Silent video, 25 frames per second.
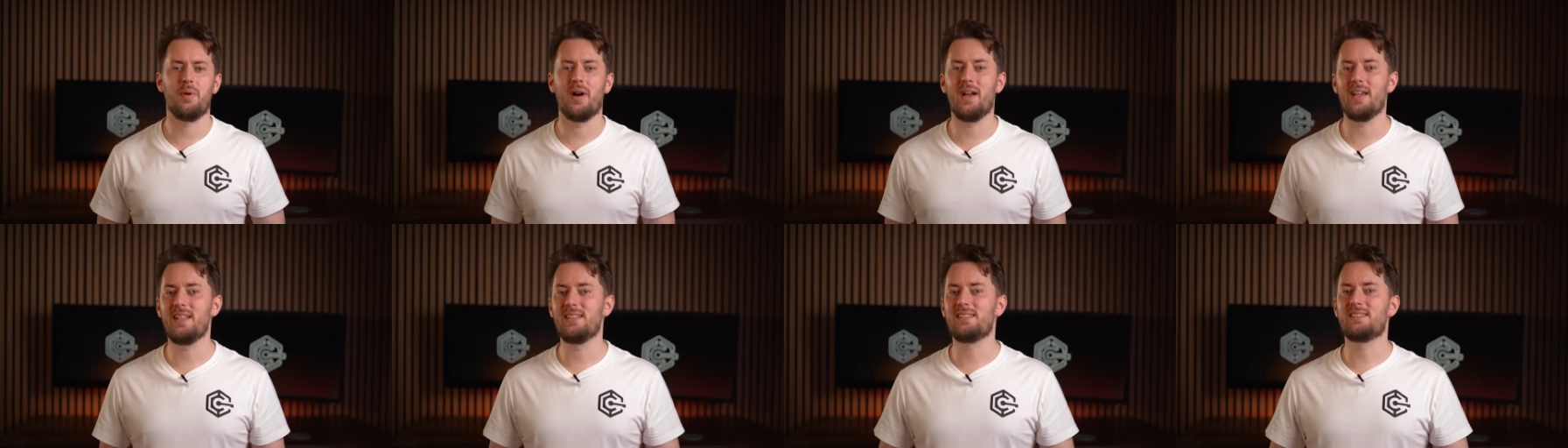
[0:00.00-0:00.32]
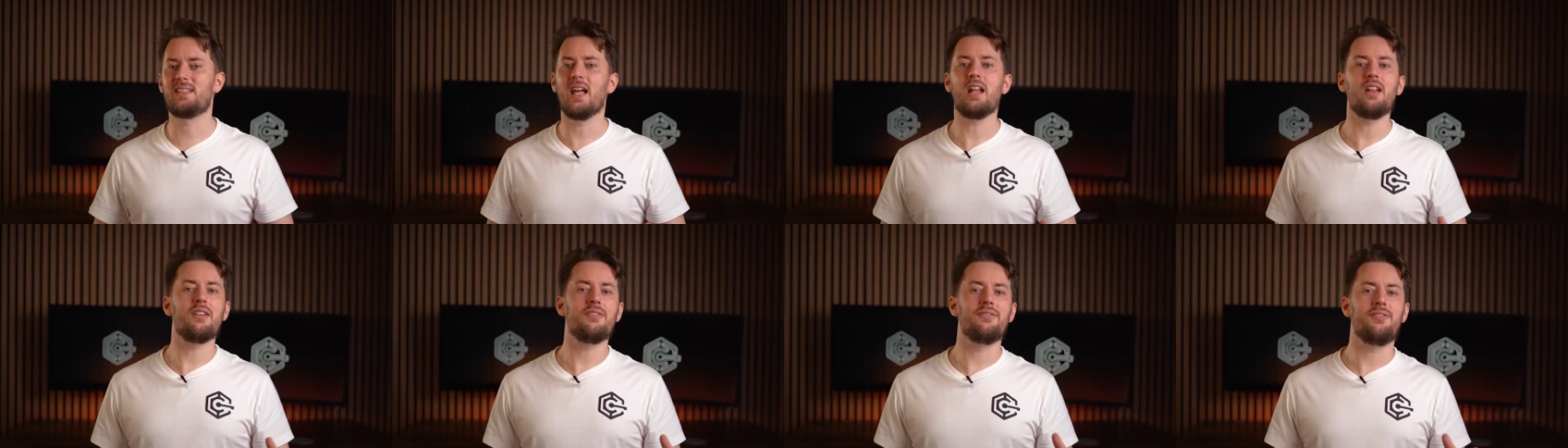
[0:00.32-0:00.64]
but
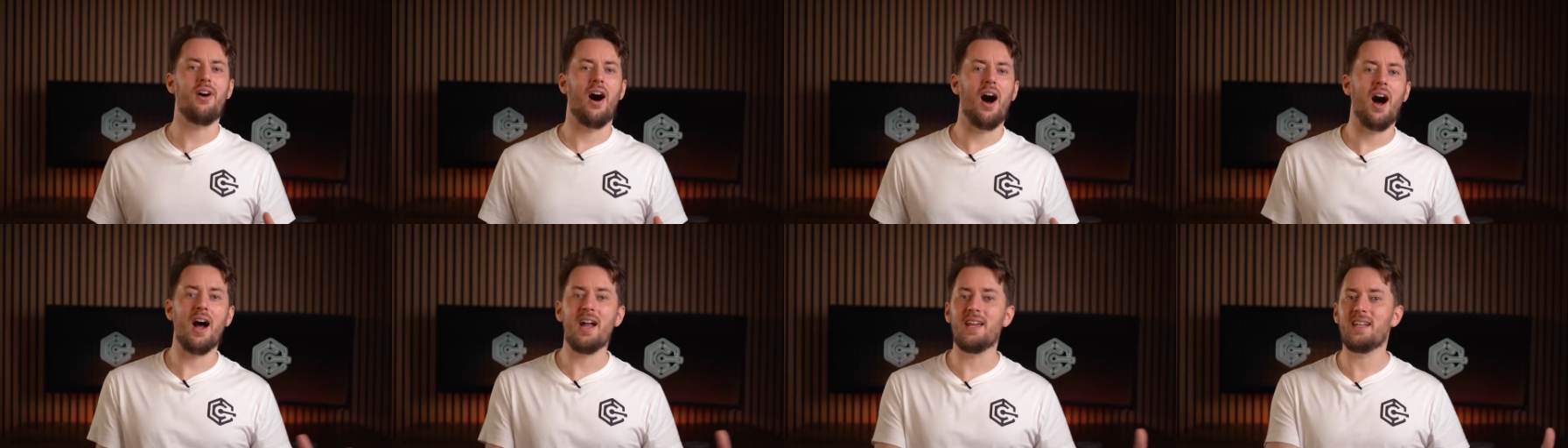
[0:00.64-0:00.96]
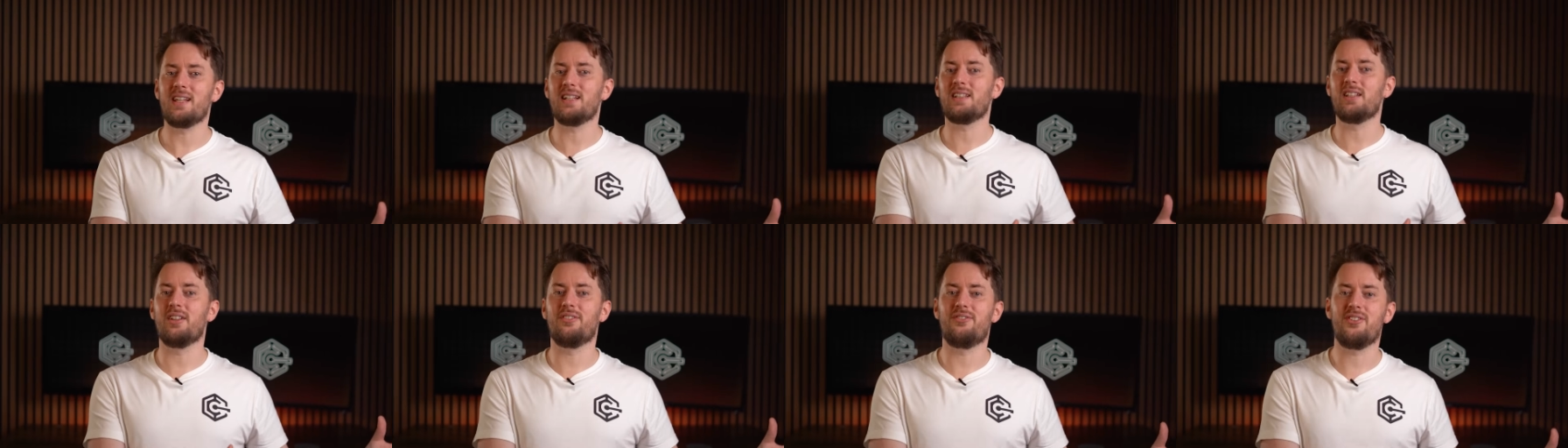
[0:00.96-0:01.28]
instead of
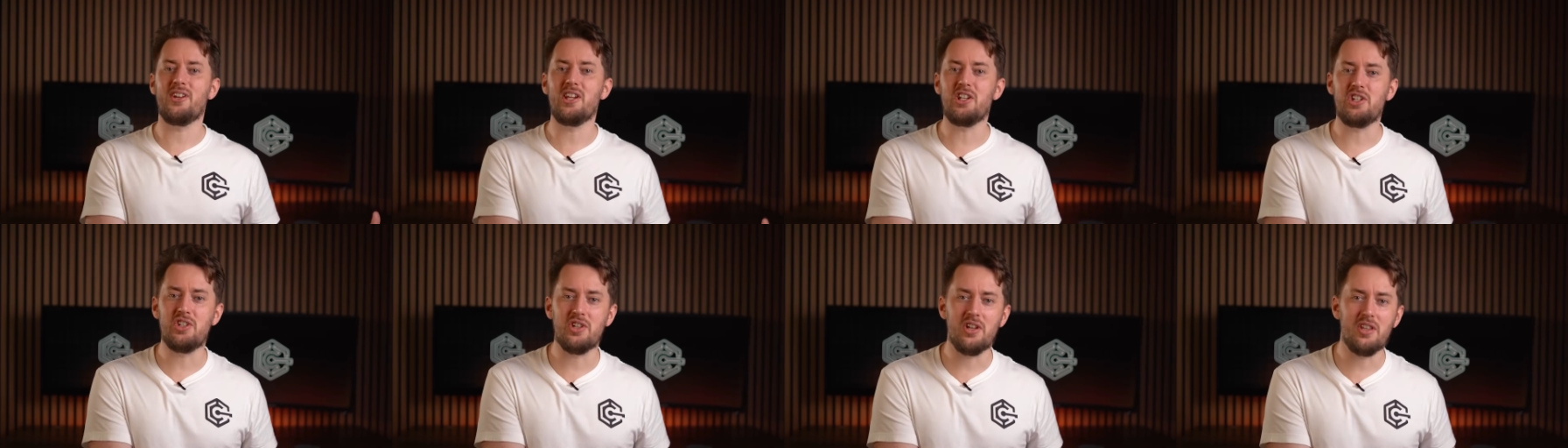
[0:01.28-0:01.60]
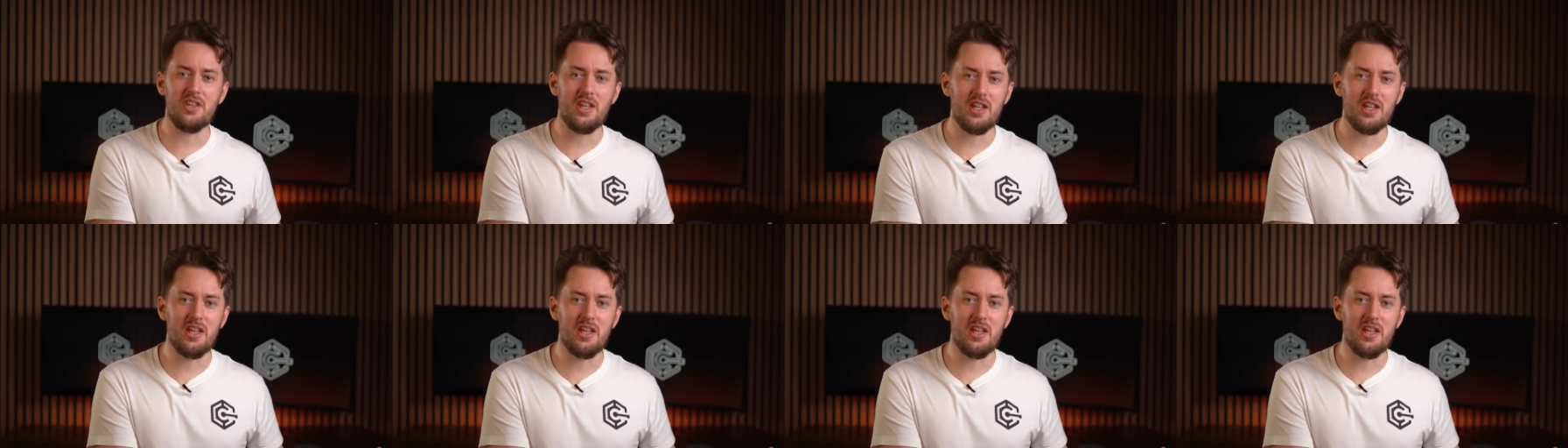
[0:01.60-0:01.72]
hiding the feature,